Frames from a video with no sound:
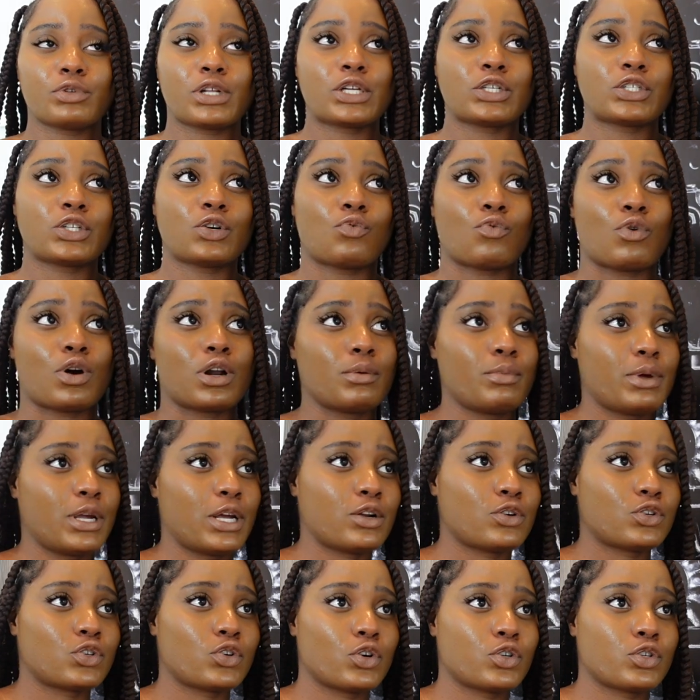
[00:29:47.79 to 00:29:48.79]
relationship, want to be in
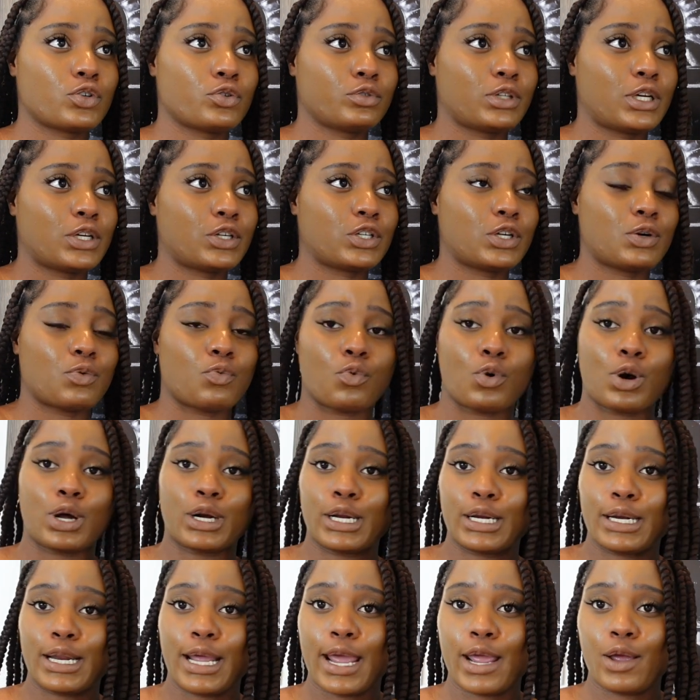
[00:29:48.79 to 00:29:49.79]
a short-term relationship, want
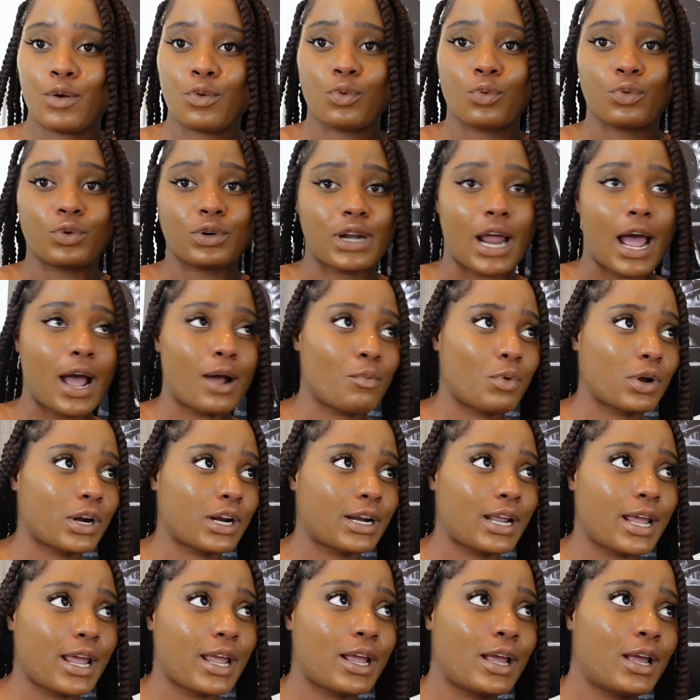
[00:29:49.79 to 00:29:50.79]
a date, not want a
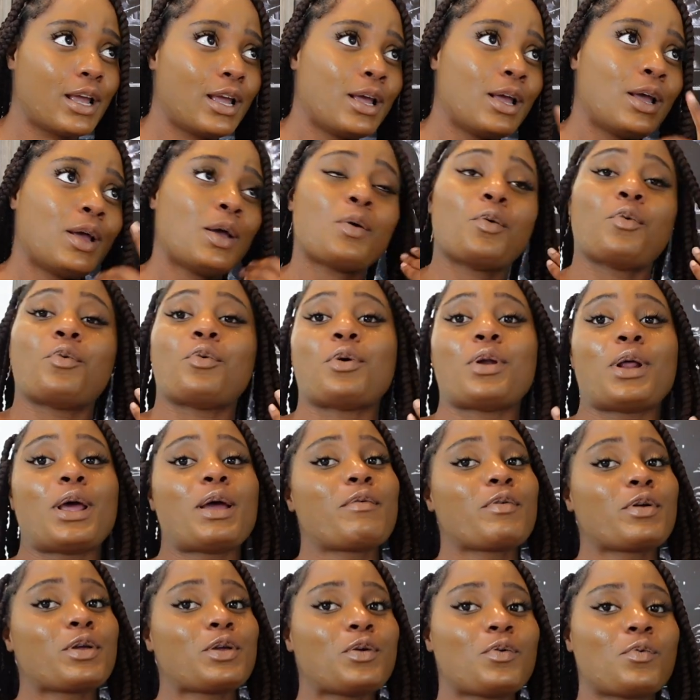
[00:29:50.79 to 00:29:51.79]
date,
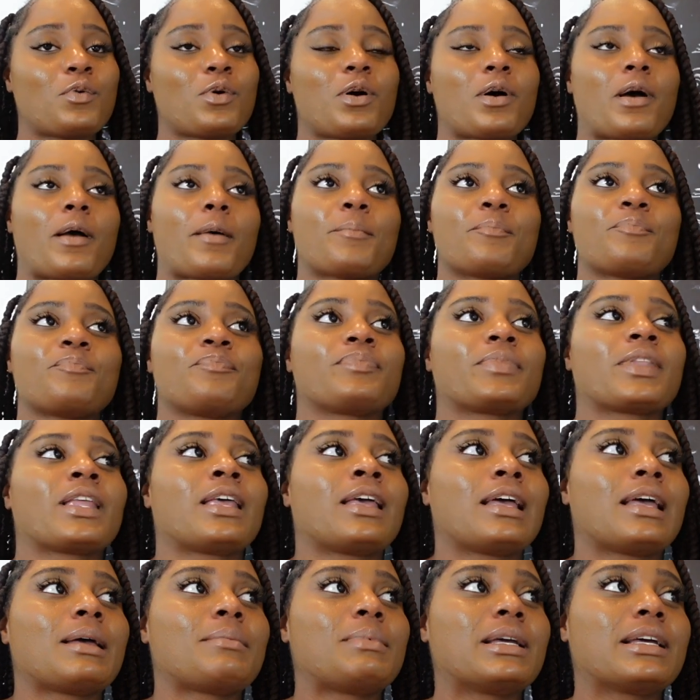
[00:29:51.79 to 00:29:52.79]
whatever you want.
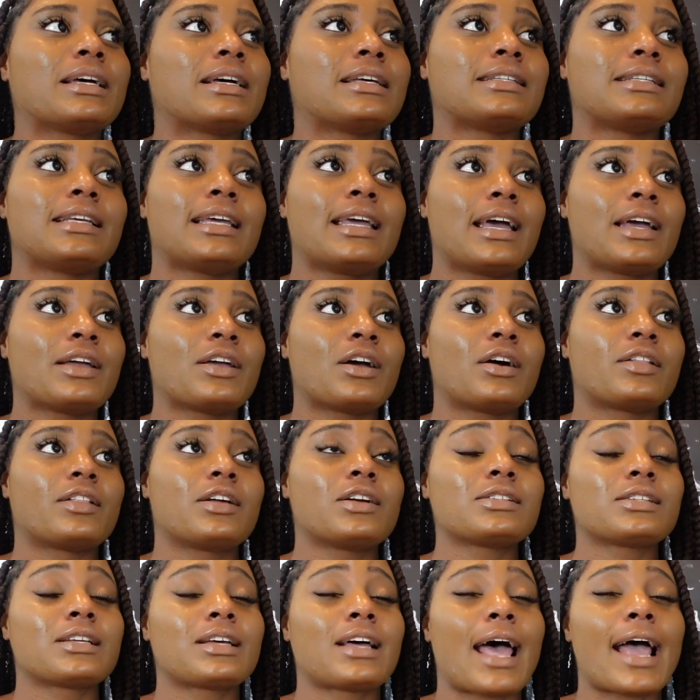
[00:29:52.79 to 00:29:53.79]
Because yeah, y'all,
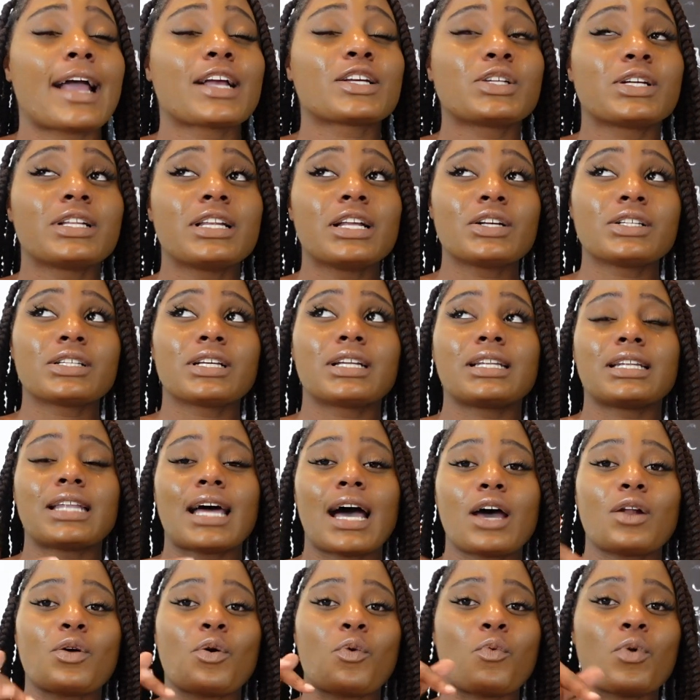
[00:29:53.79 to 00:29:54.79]
there's a
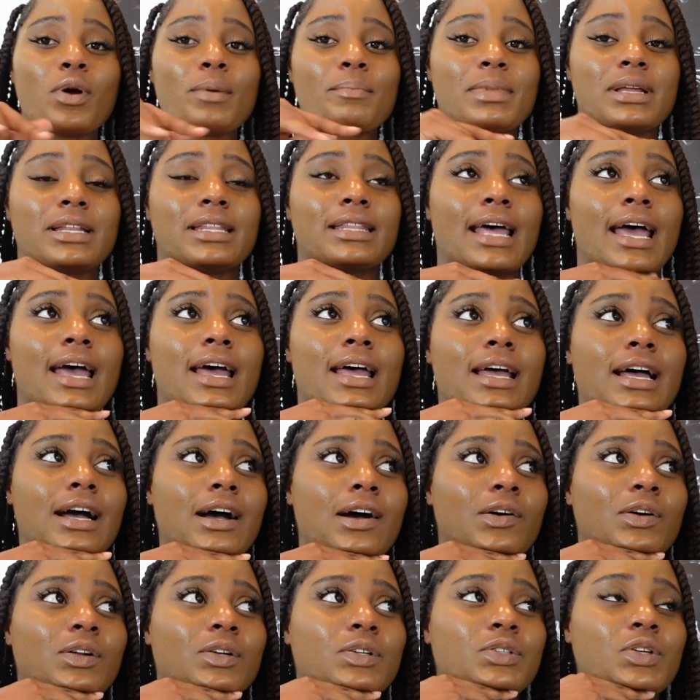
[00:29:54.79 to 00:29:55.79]
lot of women
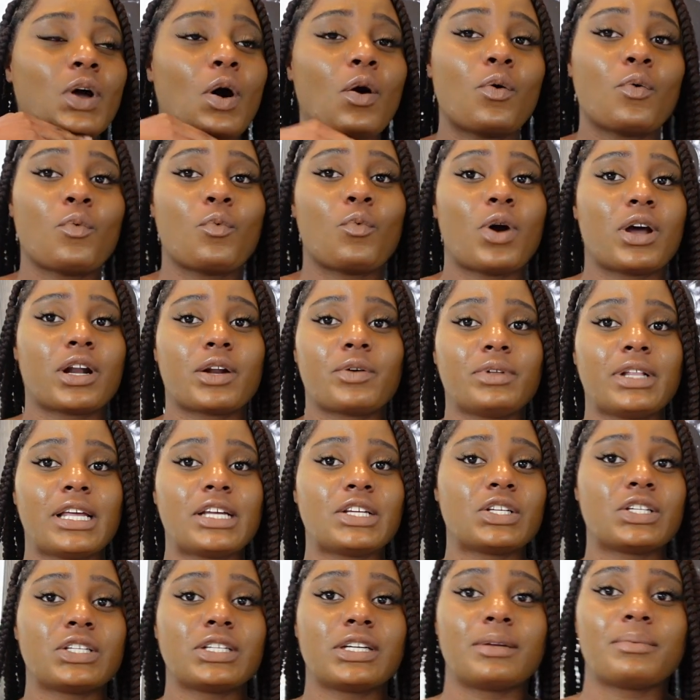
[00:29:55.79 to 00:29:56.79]
that don't want a
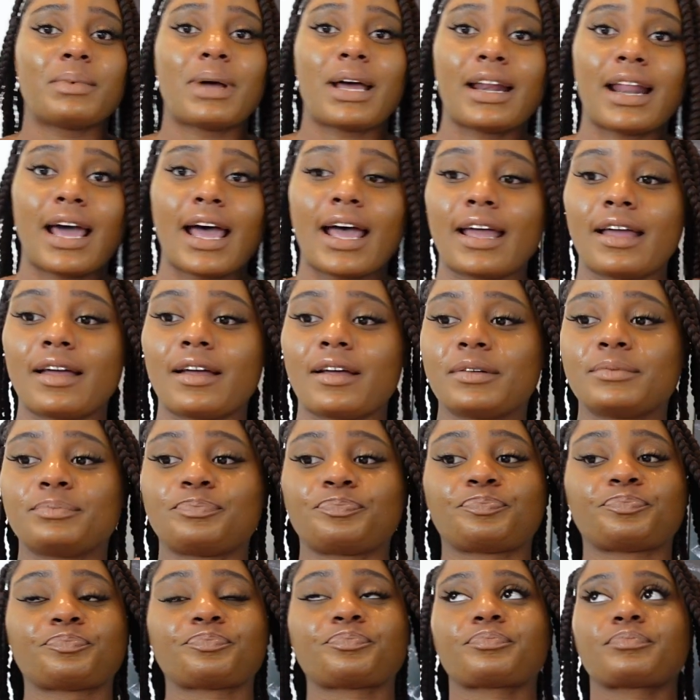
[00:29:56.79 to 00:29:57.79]
relationship. And
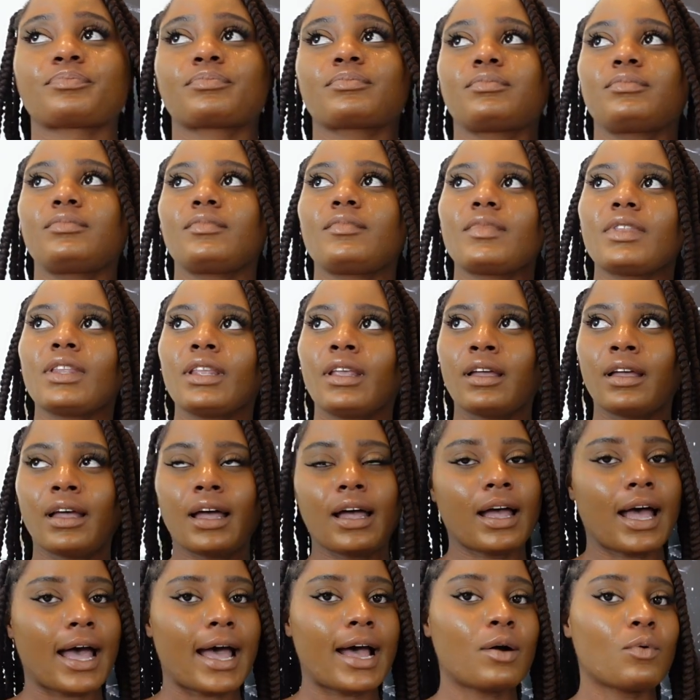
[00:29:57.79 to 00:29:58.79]

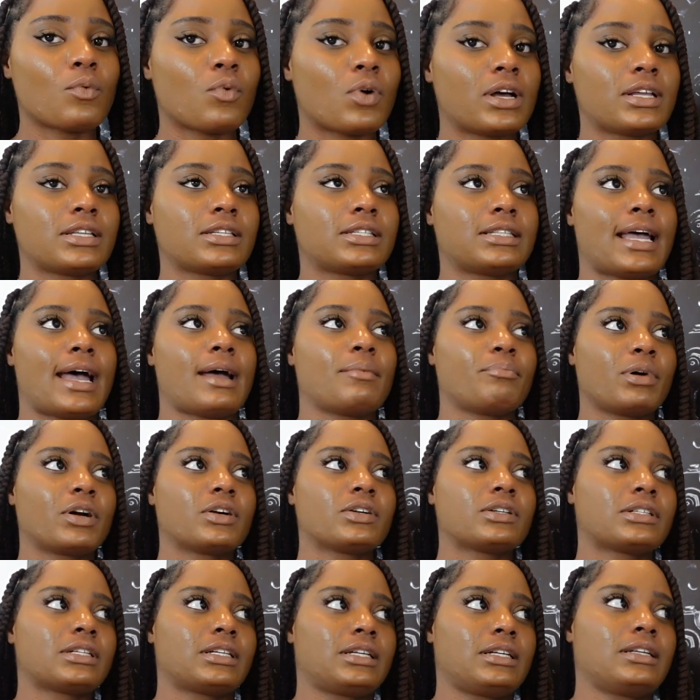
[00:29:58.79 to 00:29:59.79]
I was that
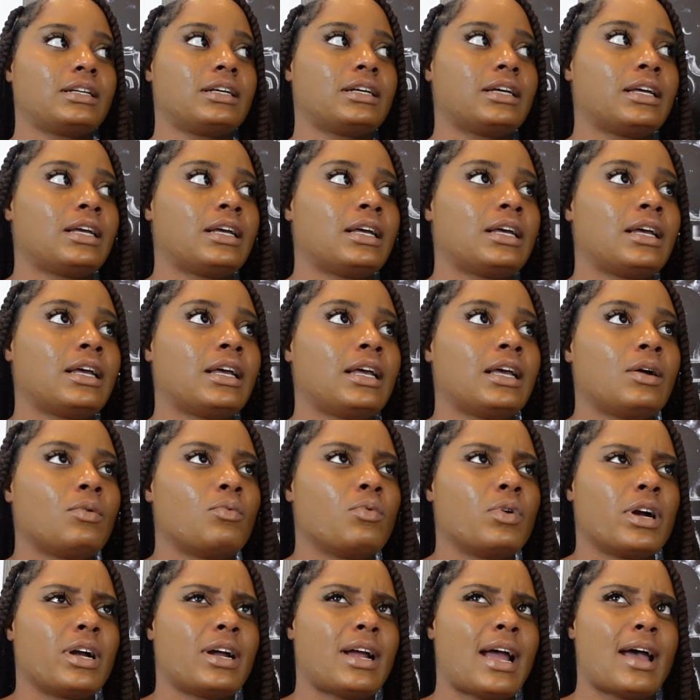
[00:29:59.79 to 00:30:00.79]
person
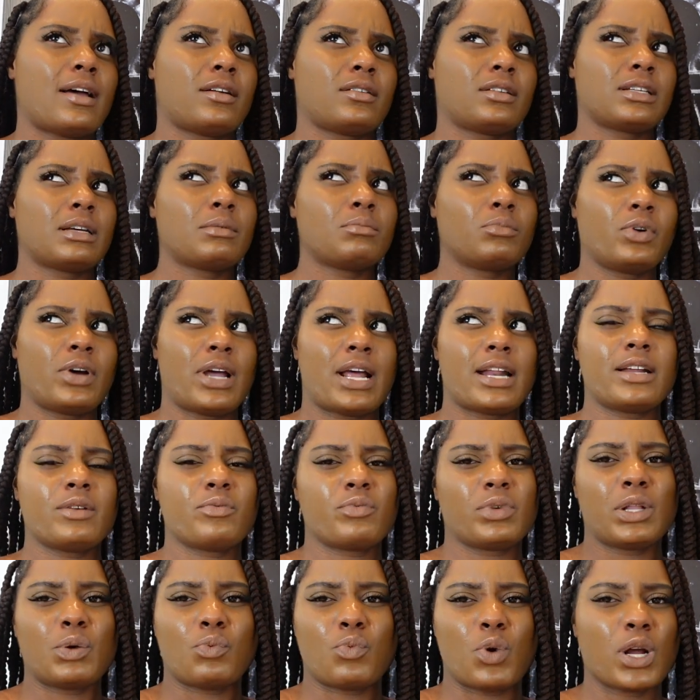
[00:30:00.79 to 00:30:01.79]
where at some point I
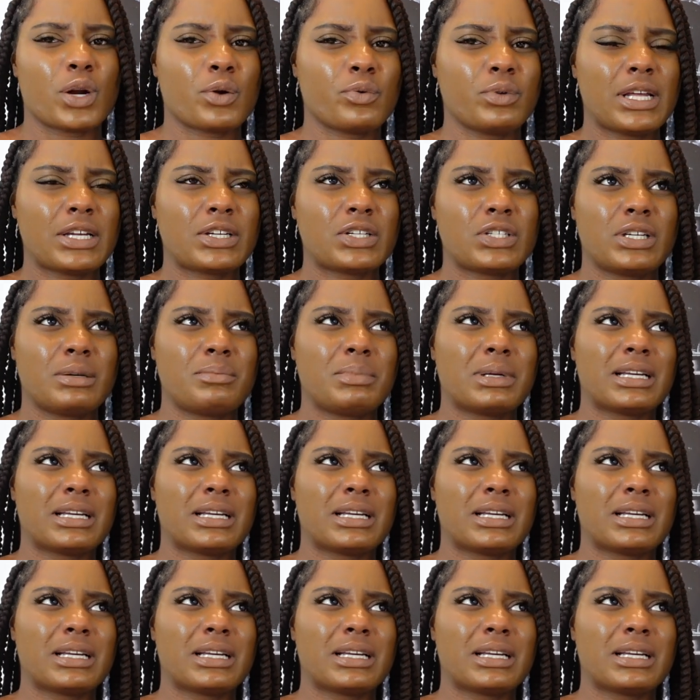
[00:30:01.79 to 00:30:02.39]
didn't really want a relationship